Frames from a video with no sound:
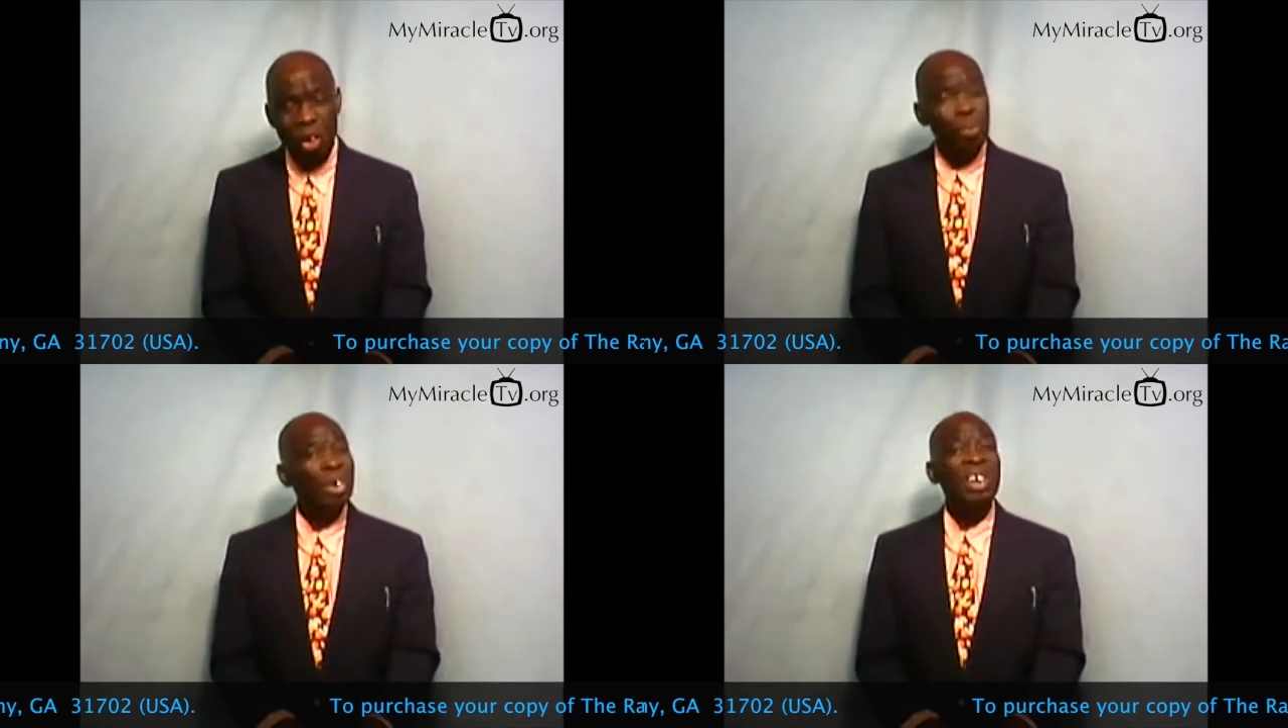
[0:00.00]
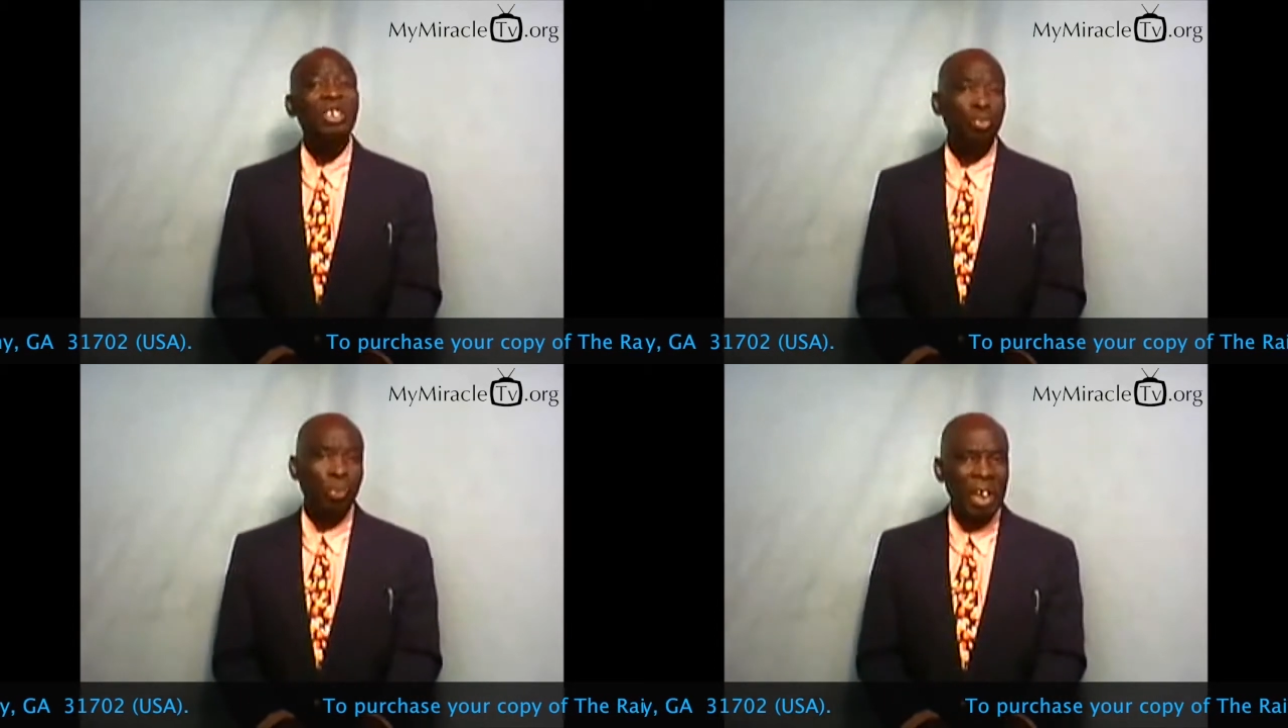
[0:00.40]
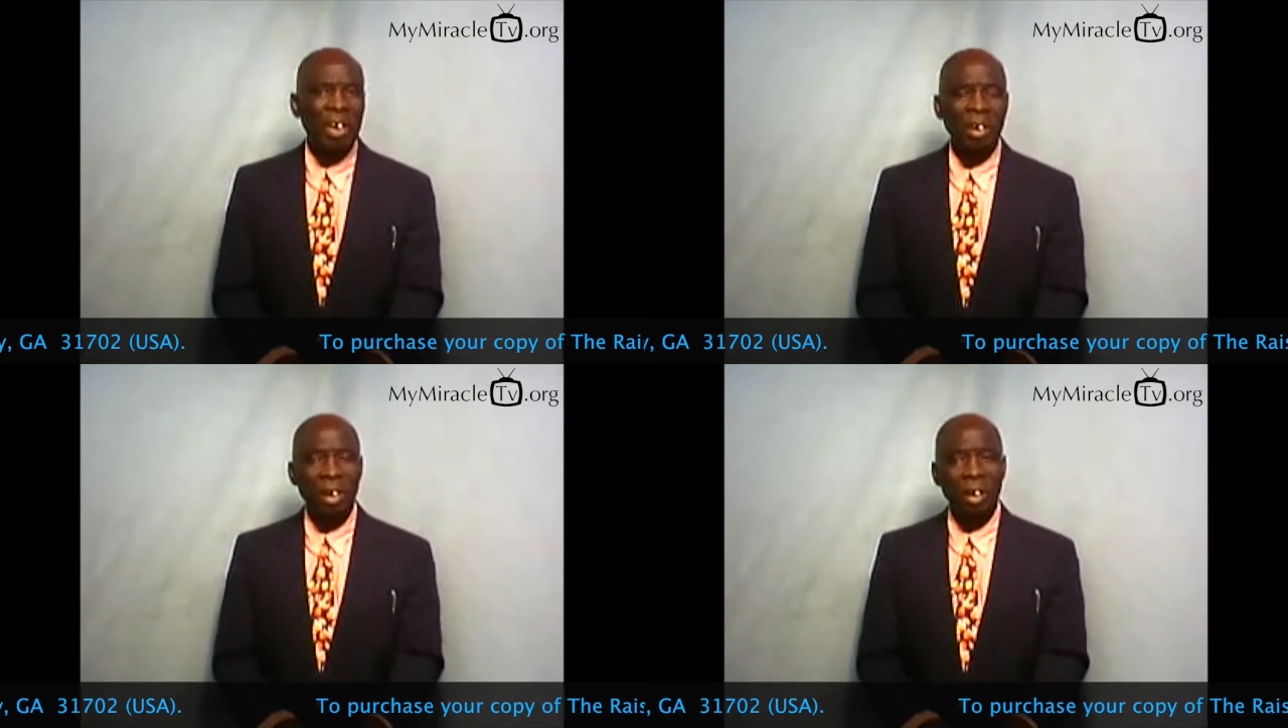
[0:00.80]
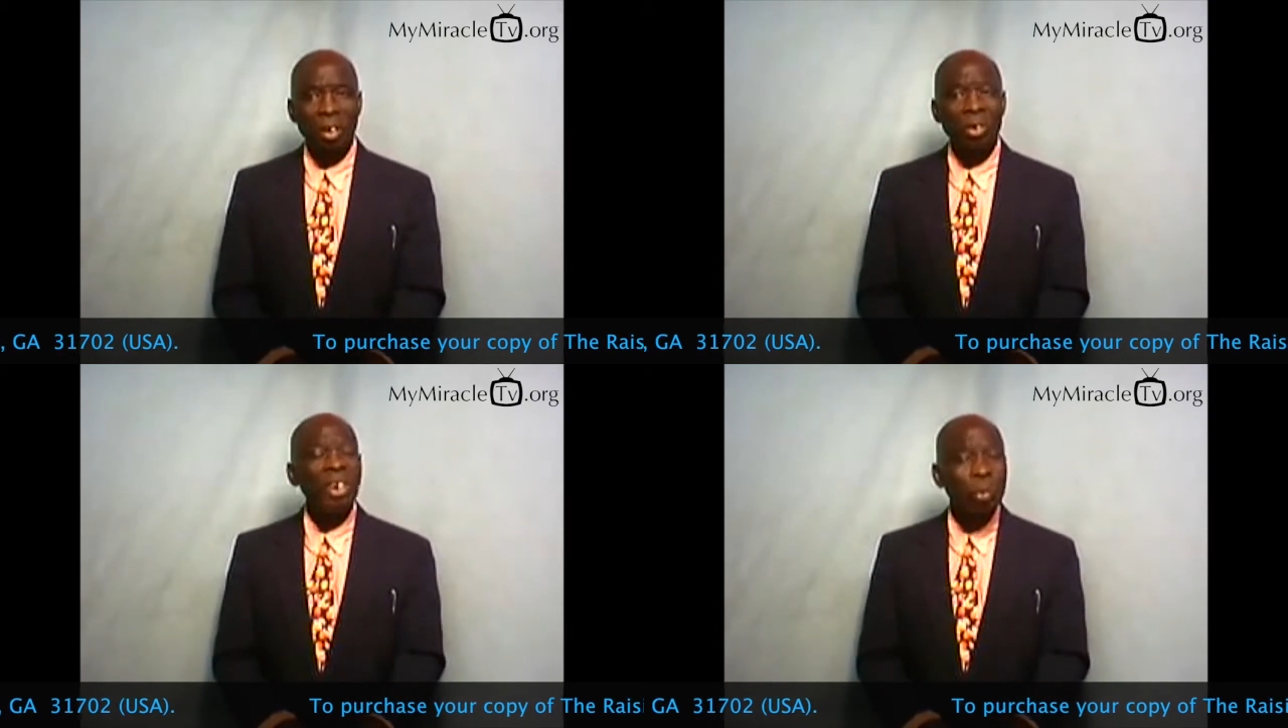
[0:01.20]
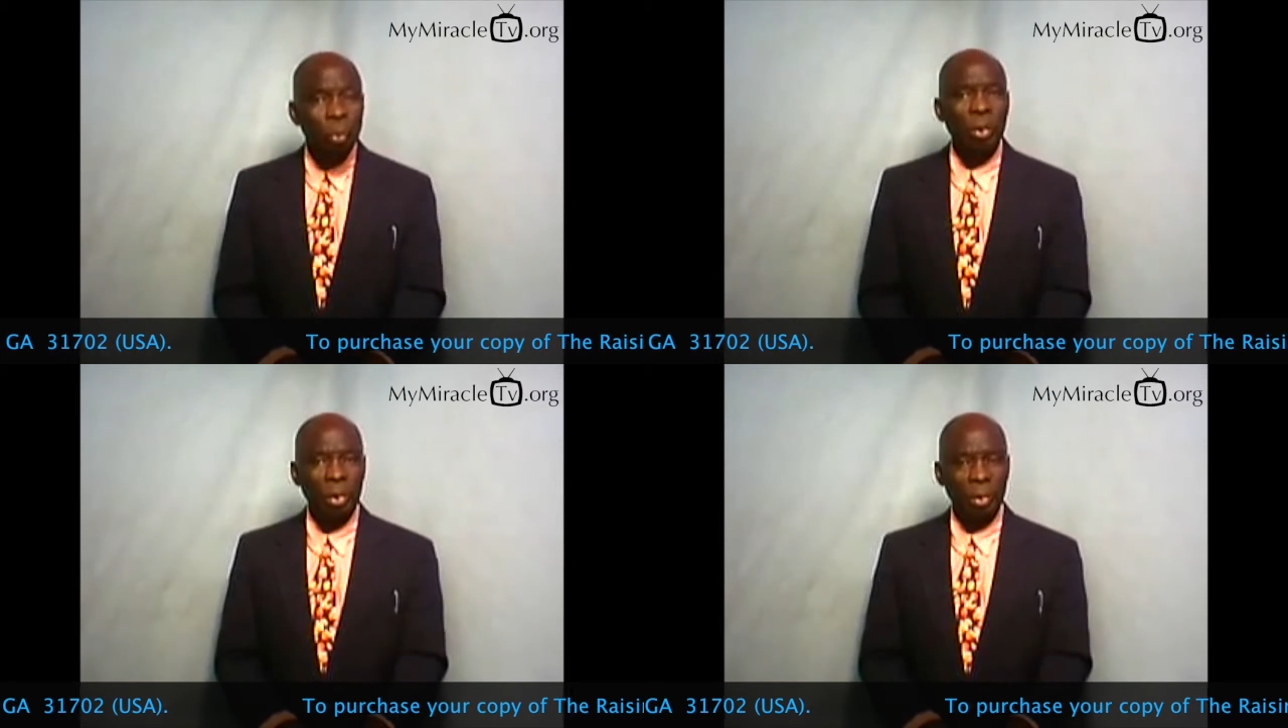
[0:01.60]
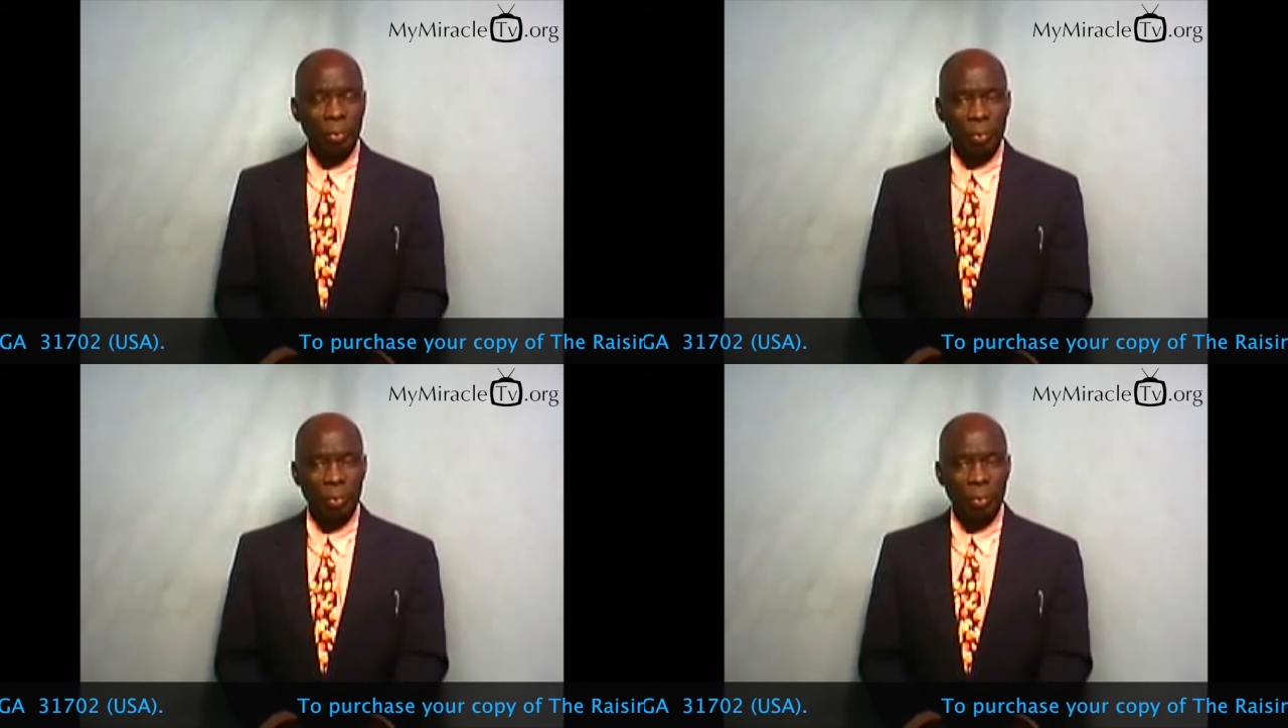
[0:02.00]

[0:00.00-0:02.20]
They're putting a spin on that word.